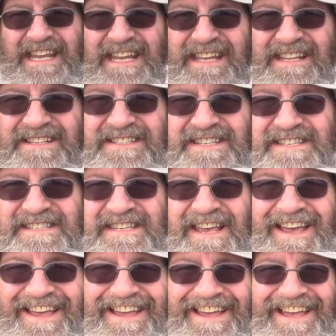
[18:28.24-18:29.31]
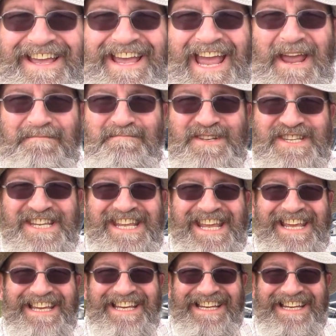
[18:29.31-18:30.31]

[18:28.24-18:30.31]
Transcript: here, this is empty.